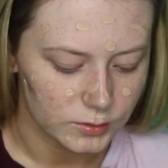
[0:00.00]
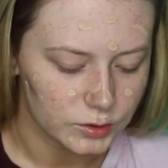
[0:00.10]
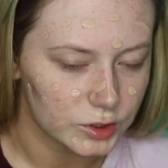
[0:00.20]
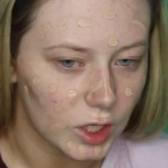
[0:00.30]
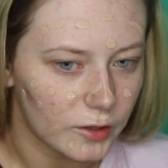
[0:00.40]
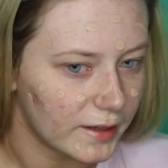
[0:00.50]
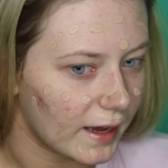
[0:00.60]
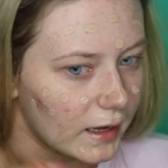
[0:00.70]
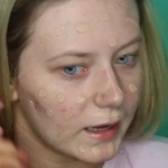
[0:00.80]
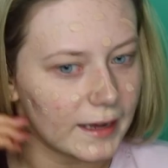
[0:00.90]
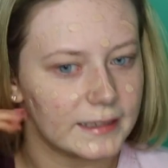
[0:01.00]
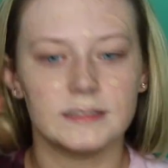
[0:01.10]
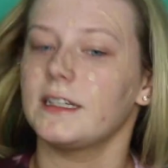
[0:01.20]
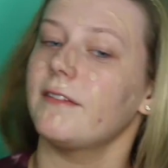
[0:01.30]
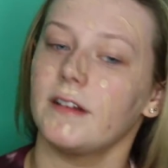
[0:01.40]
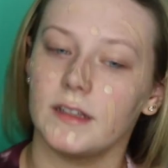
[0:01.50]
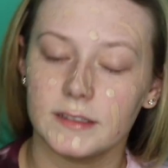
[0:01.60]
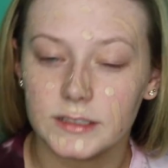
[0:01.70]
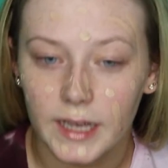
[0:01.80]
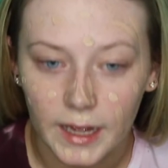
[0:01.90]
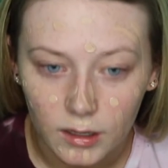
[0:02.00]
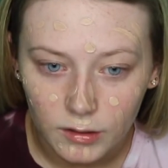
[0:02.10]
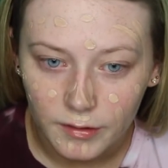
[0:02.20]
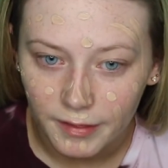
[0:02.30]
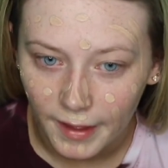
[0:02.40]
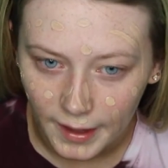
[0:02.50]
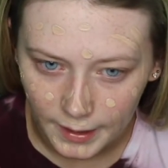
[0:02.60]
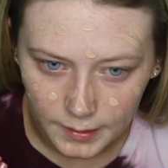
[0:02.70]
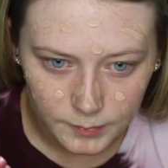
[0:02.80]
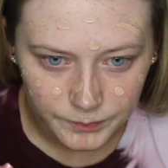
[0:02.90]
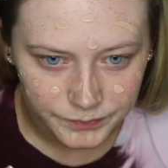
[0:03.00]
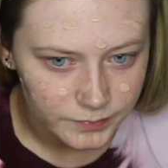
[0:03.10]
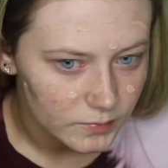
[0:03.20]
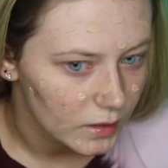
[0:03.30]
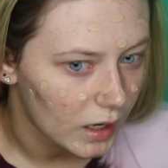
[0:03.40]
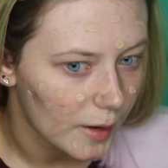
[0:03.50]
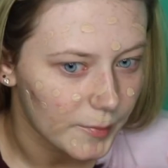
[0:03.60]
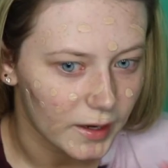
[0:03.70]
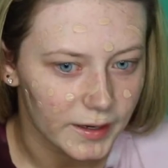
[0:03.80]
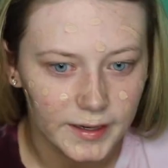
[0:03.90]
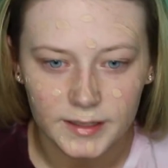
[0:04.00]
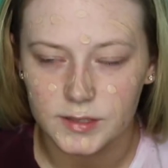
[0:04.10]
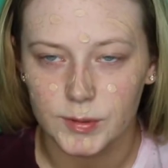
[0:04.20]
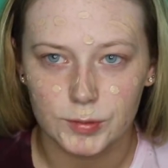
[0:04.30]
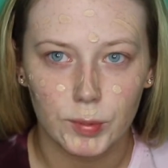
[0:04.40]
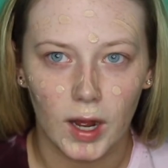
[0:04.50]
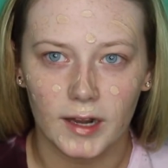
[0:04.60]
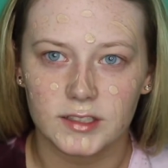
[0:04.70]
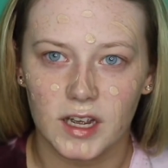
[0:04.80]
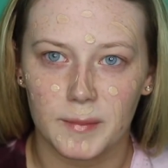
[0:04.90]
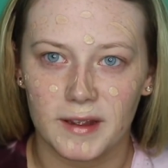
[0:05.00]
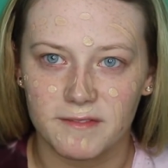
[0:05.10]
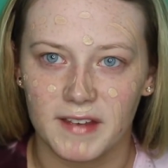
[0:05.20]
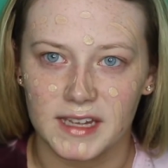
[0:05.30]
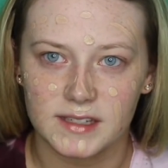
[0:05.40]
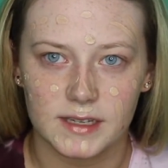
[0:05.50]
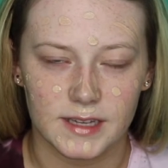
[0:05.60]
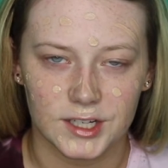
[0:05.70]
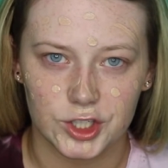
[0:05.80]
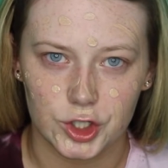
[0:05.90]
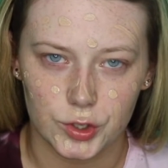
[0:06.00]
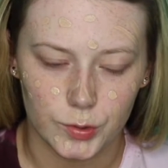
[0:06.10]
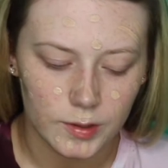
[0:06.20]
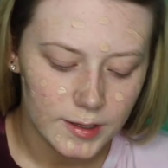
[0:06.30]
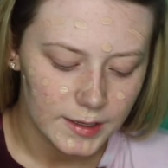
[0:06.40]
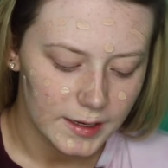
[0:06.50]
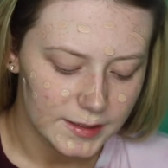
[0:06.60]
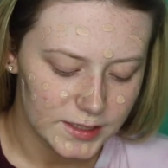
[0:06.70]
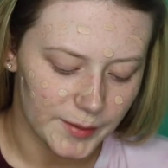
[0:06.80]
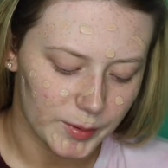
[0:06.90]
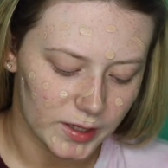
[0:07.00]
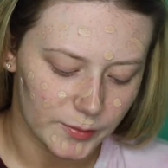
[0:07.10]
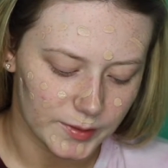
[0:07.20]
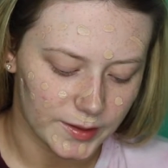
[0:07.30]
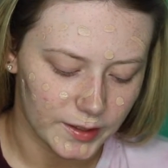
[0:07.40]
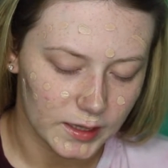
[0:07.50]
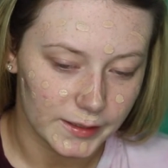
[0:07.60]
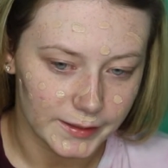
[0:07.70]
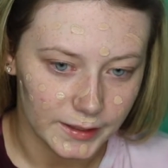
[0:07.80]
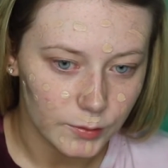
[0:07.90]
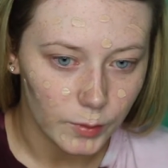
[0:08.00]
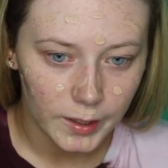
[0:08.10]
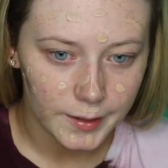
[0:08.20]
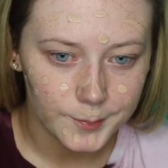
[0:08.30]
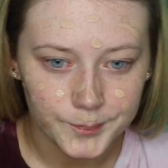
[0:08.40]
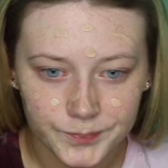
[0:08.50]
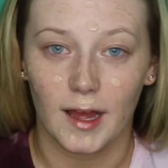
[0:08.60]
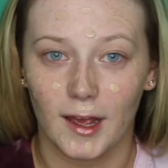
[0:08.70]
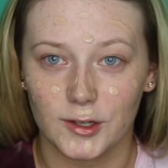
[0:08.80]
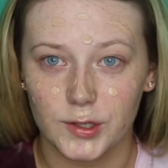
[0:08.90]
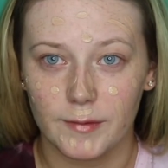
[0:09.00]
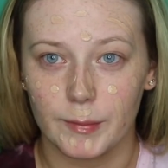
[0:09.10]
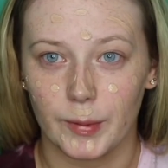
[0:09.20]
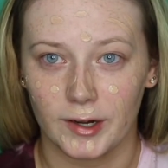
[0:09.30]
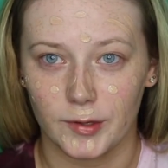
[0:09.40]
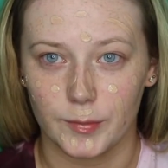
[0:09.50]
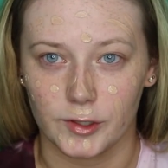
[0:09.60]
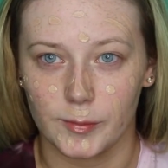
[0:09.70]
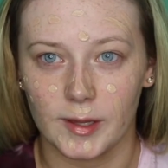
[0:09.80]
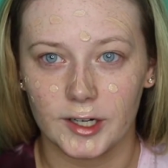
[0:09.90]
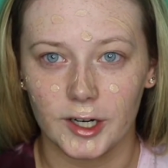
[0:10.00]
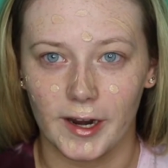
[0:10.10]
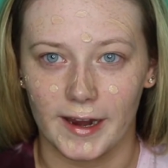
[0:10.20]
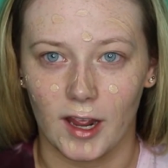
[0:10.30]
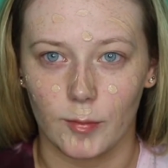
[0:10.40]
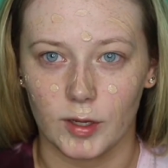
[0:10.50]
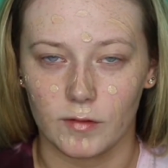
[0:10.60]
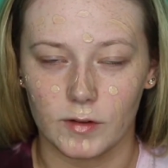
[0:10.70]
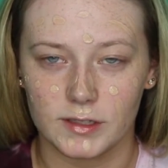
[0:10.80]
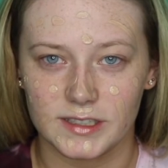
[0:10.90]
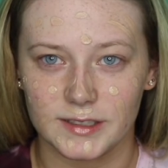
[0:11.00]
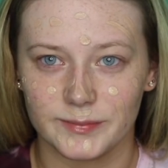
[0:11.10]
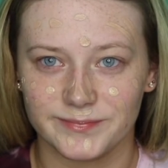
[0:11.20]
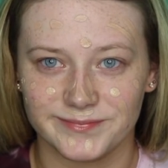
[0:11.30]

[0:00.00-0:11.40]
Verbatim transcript: So yeah, I can definitely tell that I'm not getting as much product on my face as I do typically with the Clinique one. I also have a brand new beauty blender and how beautiful is it?